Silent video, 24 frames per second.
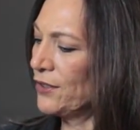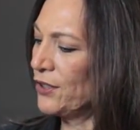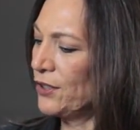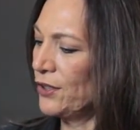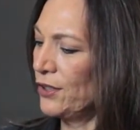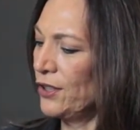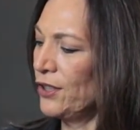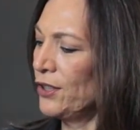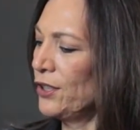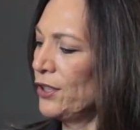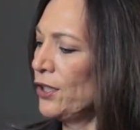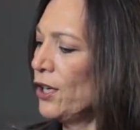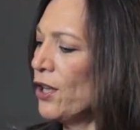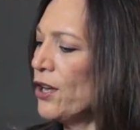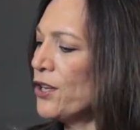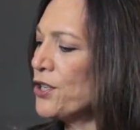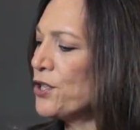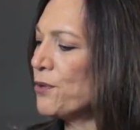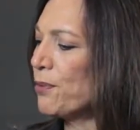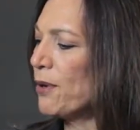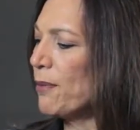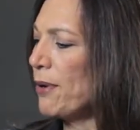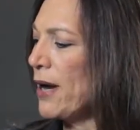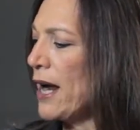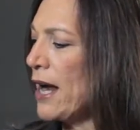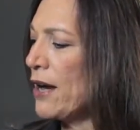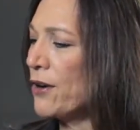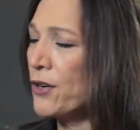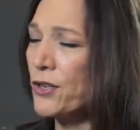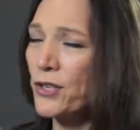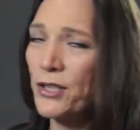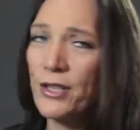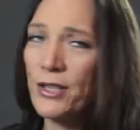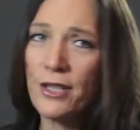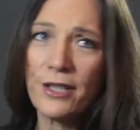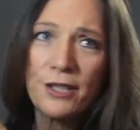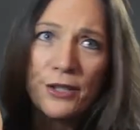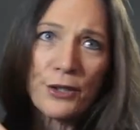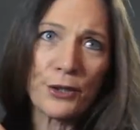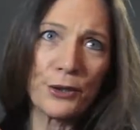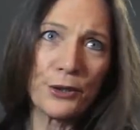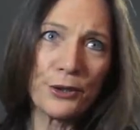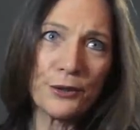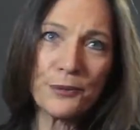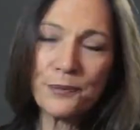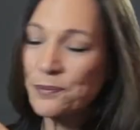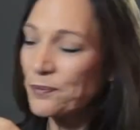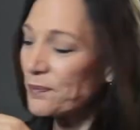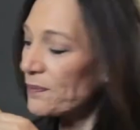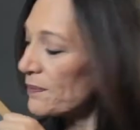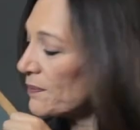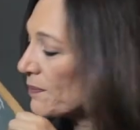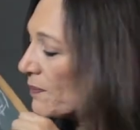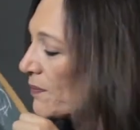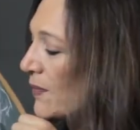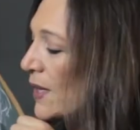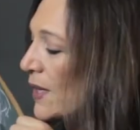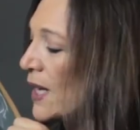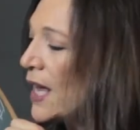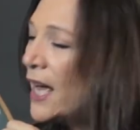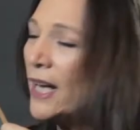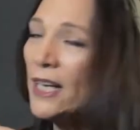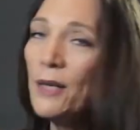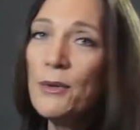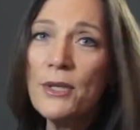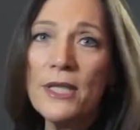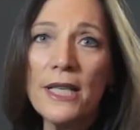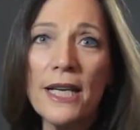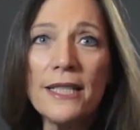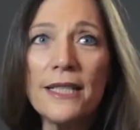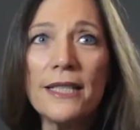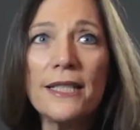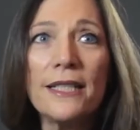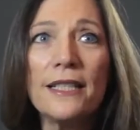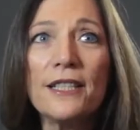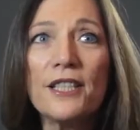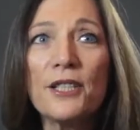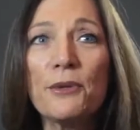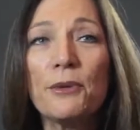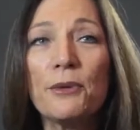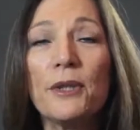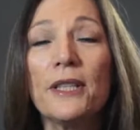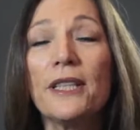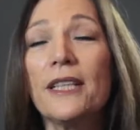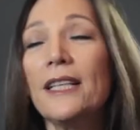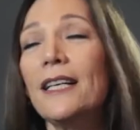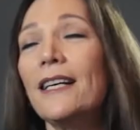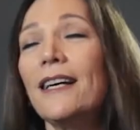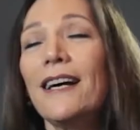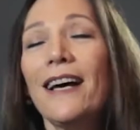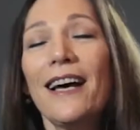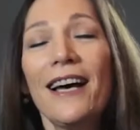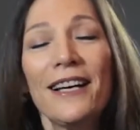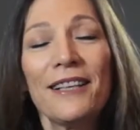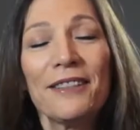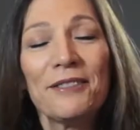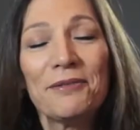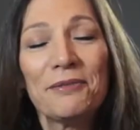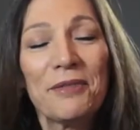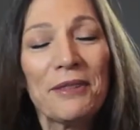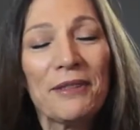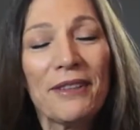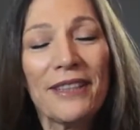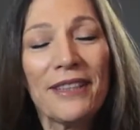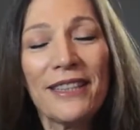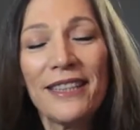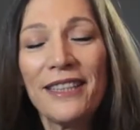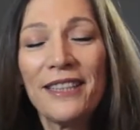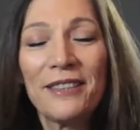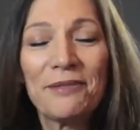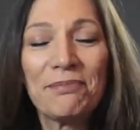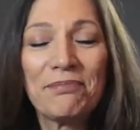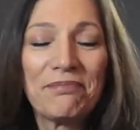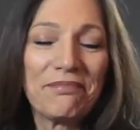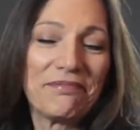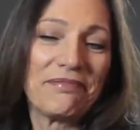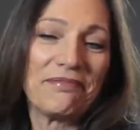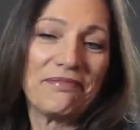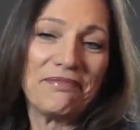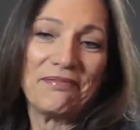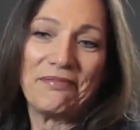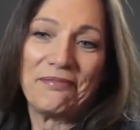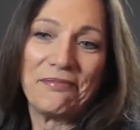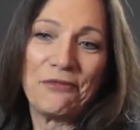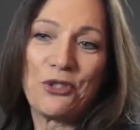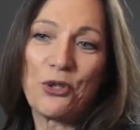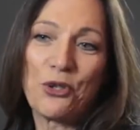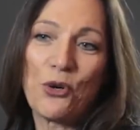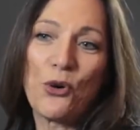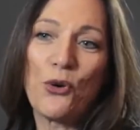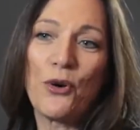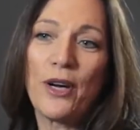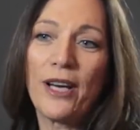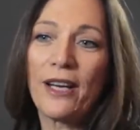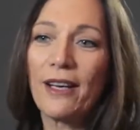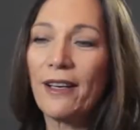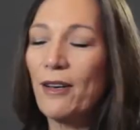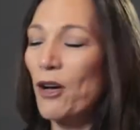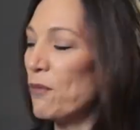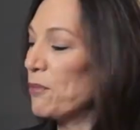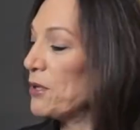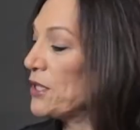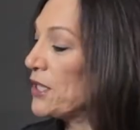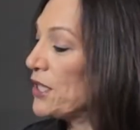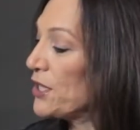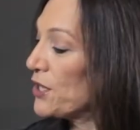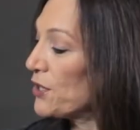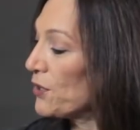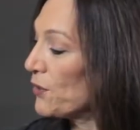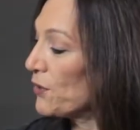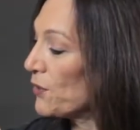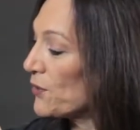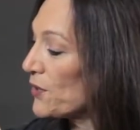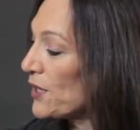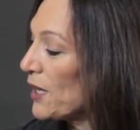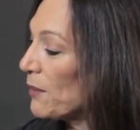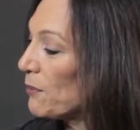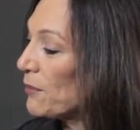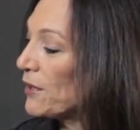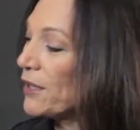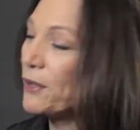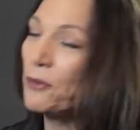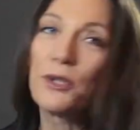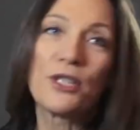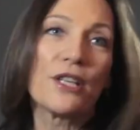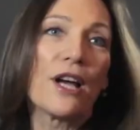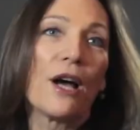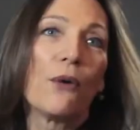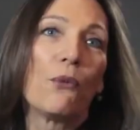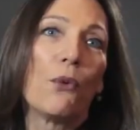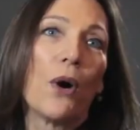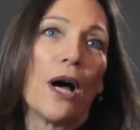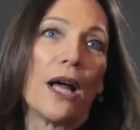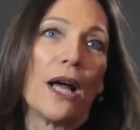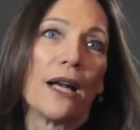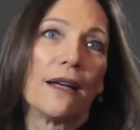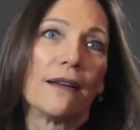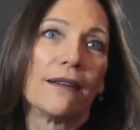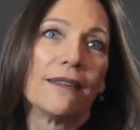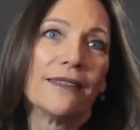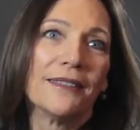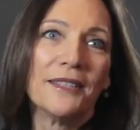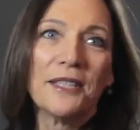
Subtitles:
the Lodge Preparatory School, and it was entered into a drawing competition or something, which I won.